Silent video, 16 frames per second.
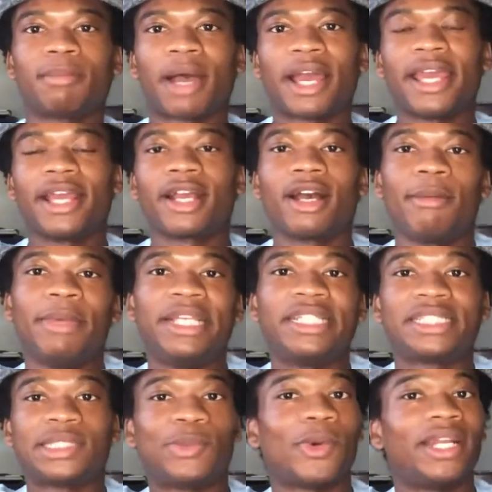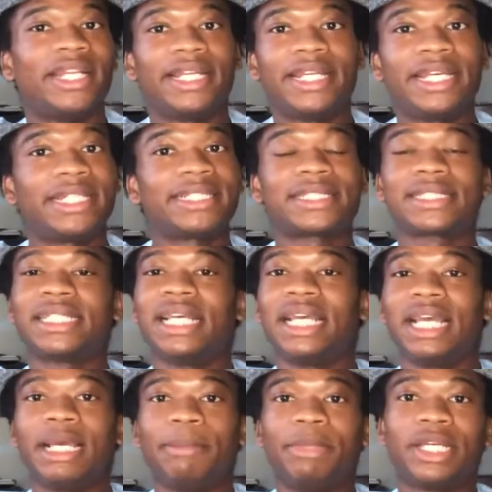My income isn't what it is
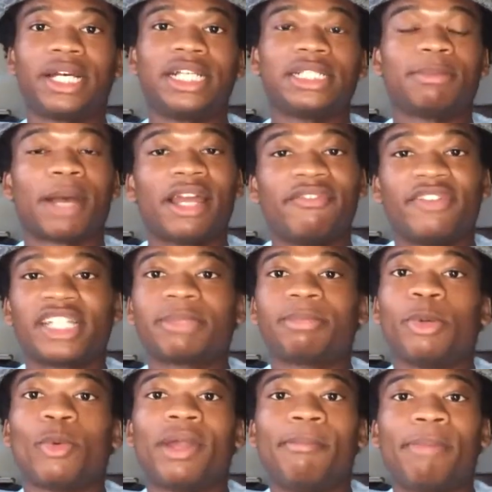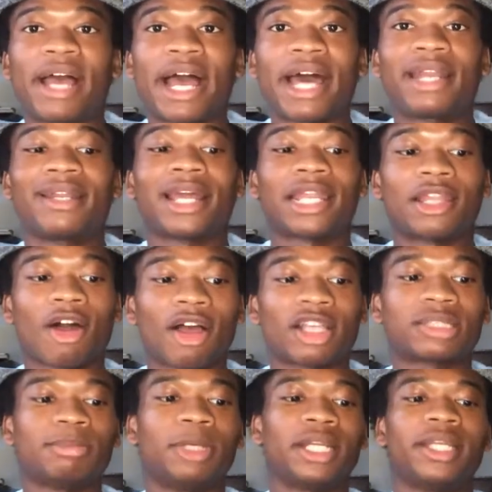because my investment went bad and I
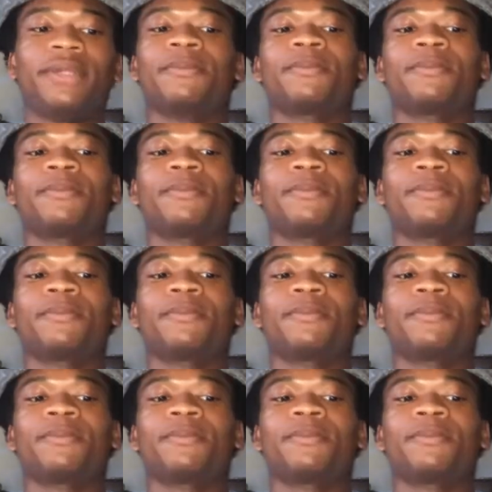lost money.